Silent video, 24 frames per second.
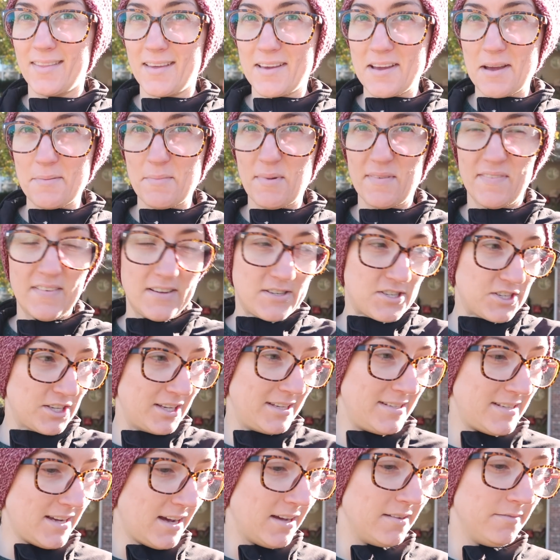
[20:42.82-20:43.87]
think I'm officially
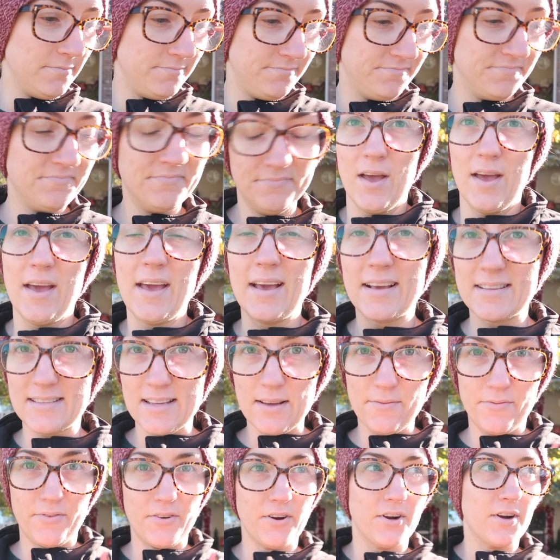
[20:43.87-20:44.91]
done.
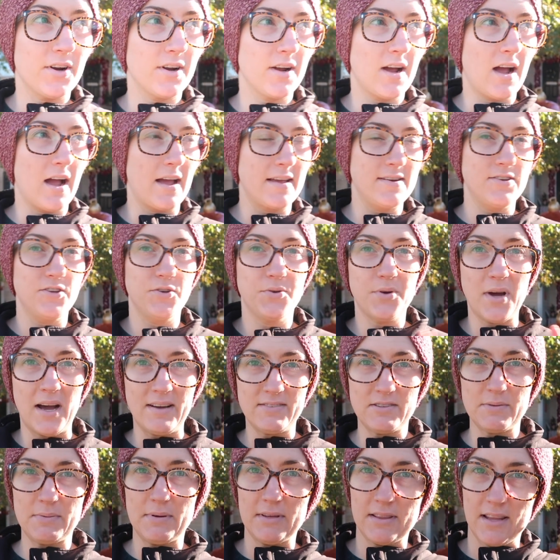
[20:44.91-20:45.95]
Except for I do have
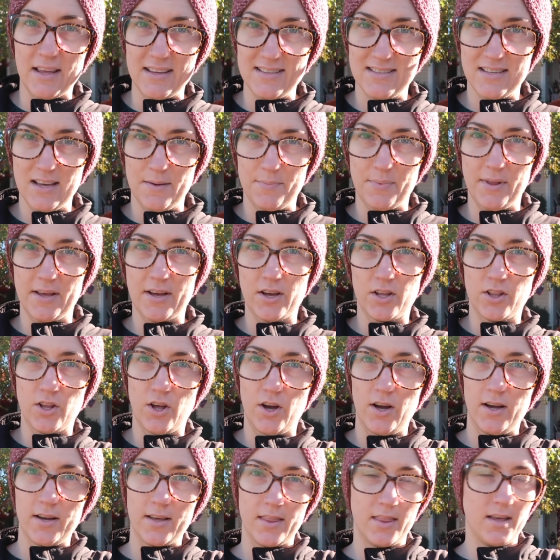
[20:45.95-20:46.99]
to put lights up like
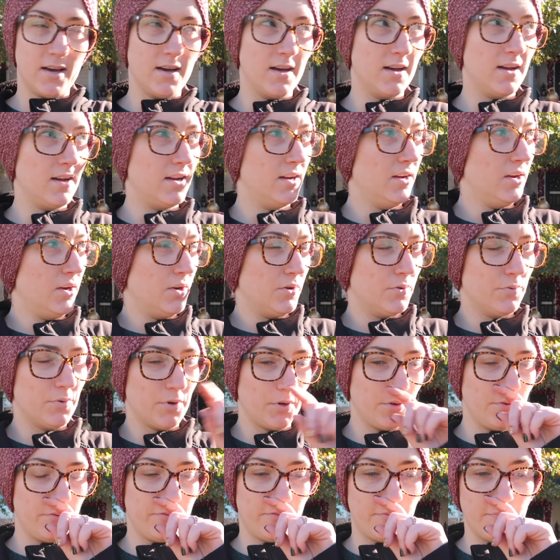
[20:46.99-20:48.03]
along the
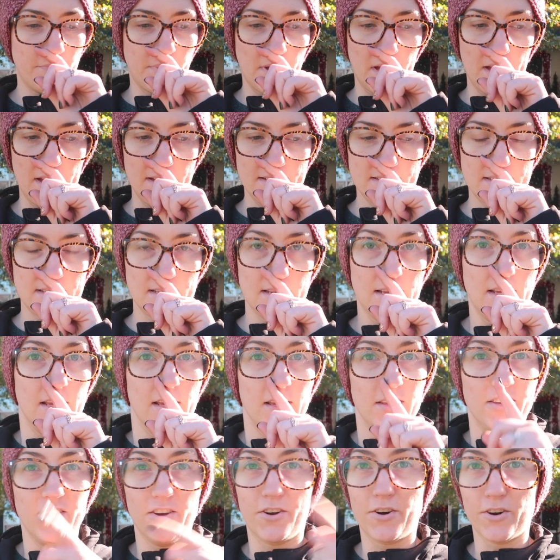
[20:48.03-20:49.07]
roof, but
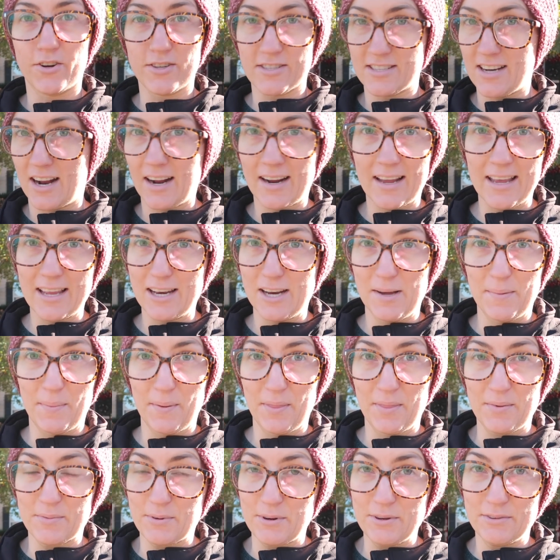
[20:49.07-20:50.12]
you girl's not getting up on
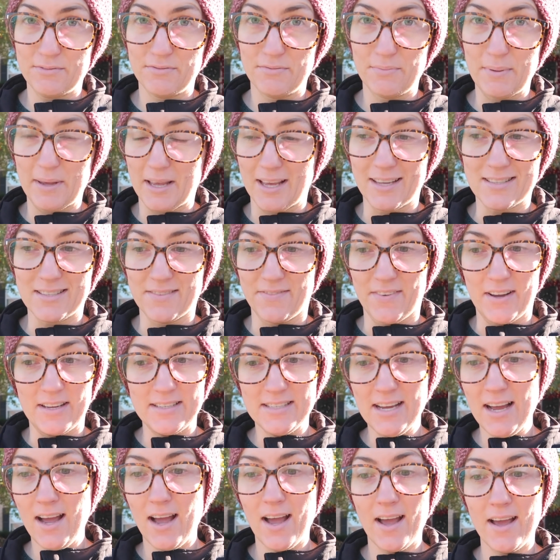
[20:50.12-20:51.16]
the roof because if I
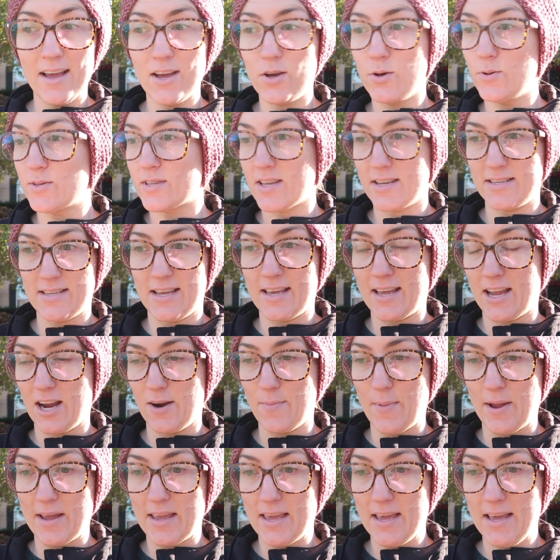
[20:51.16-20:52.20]
die, who's gonna take care of
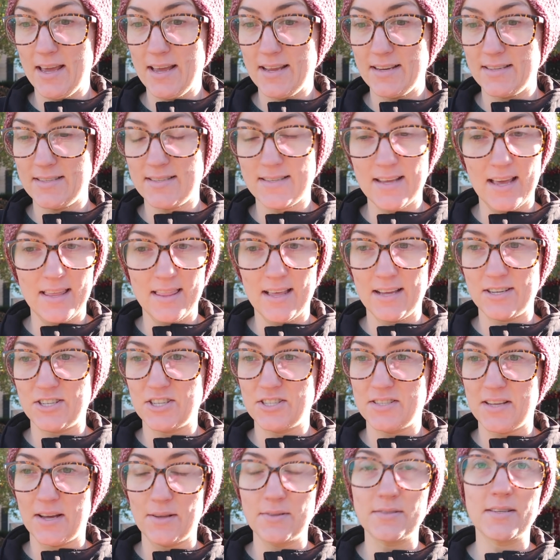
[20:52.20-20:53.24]
my kids? And that
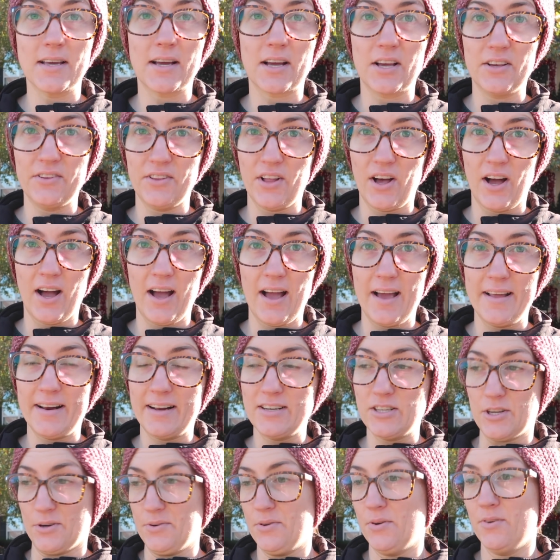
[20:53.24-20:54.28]
just sounds like a lot. And I
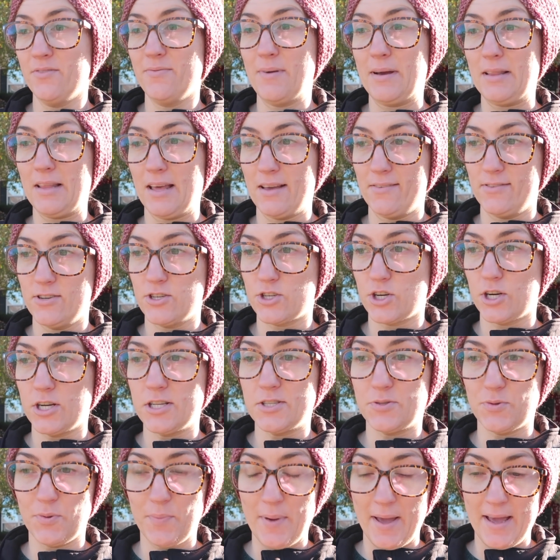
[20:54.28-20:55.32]
don't know if my life
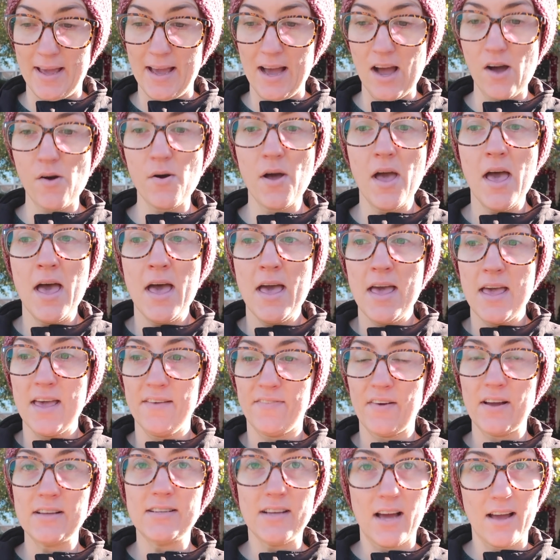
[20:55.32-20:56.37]
insurance will pay out if
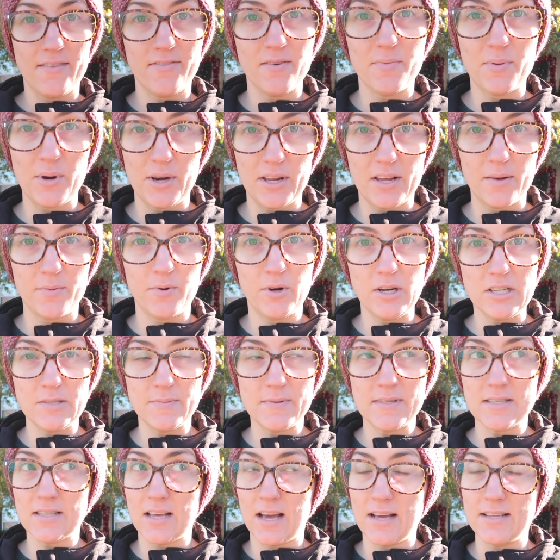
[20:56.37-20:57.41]
I die from putting up
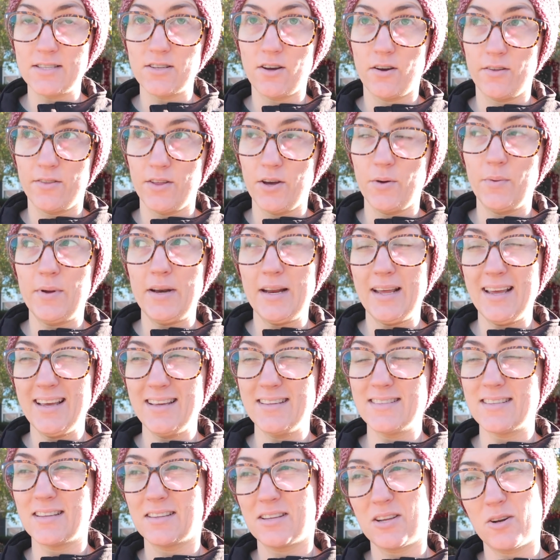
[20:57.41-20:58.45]
Christmas lights, although it
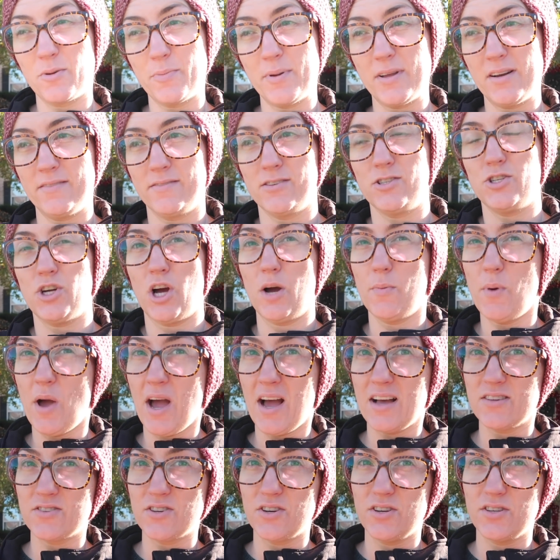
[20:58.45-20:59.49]
is a little bit of a job
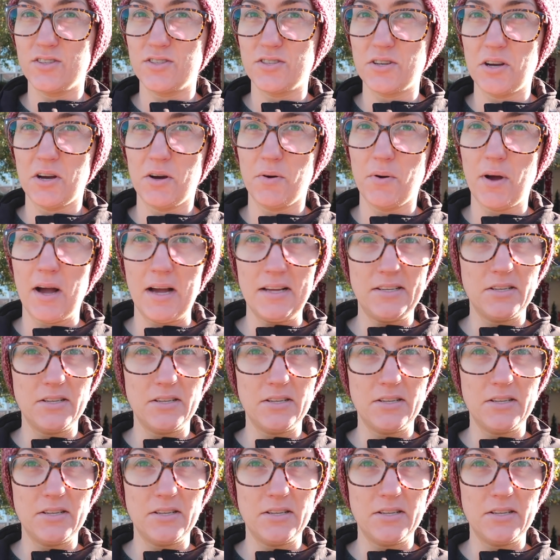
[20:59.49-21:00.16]
hazard, so I